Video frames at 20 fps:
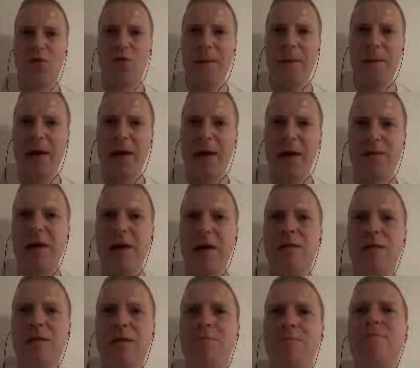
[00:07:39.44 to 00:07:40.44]
has
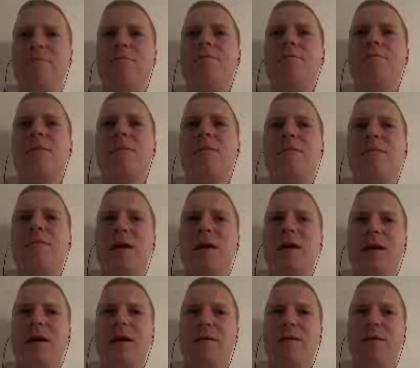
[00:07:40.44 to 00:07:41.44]
made,
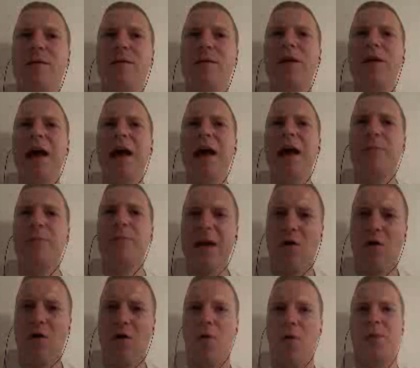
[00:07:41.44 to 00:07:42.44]
we had big
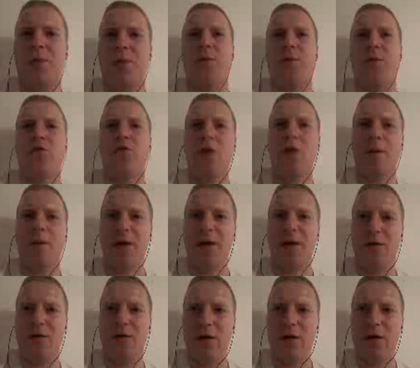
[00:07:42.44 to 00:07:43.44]
hopes for Trump
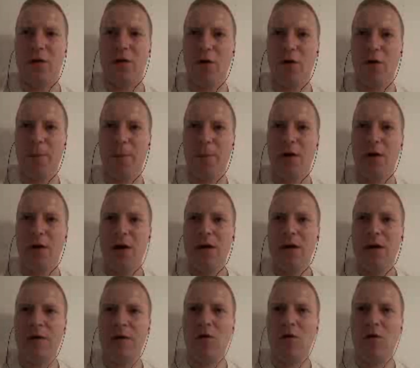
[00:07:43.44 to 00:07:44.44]
here in Europe.
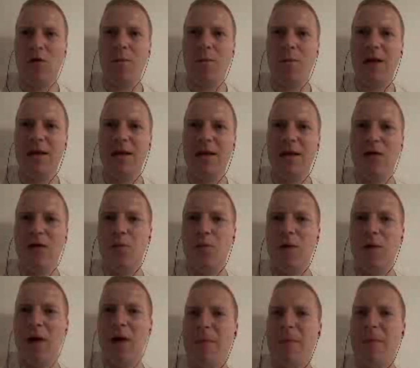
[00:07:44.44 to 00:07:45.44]
We hoped that he could
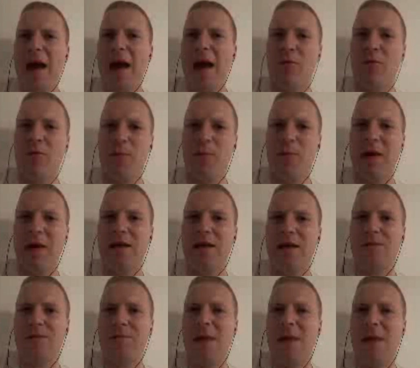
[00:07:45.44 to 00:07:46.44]
be a man of
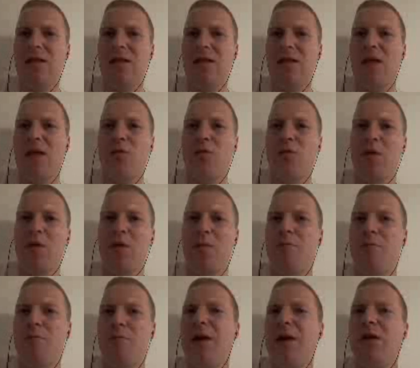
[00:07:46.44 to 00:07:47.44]
peace, man that would be,
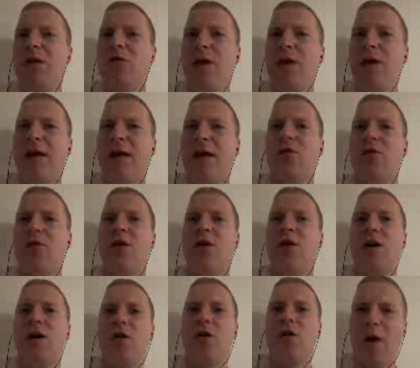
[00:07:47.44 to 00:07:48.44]
bring together
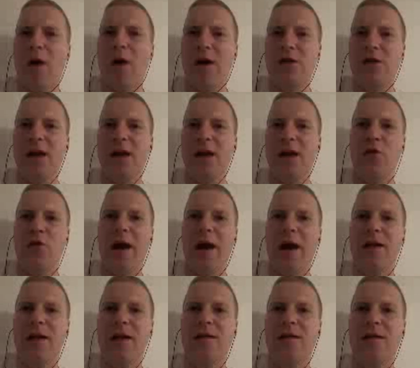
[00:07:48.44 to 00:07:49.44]
Russia and
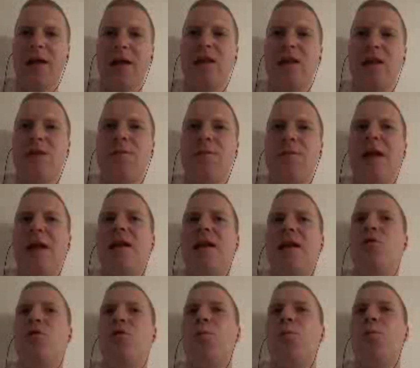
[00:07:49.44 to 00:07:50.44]
United States, man
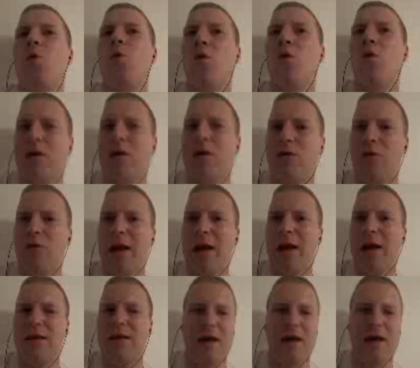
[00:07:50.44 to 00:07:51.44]
that would pull
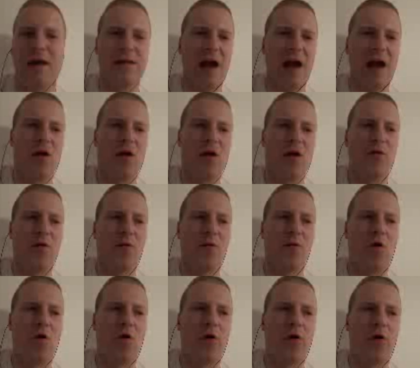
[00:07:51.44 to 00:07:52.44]
United States out of the
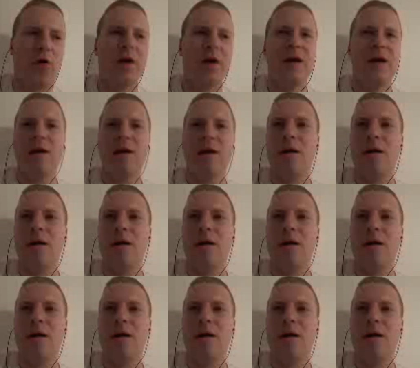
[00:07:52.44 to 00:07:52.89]
war.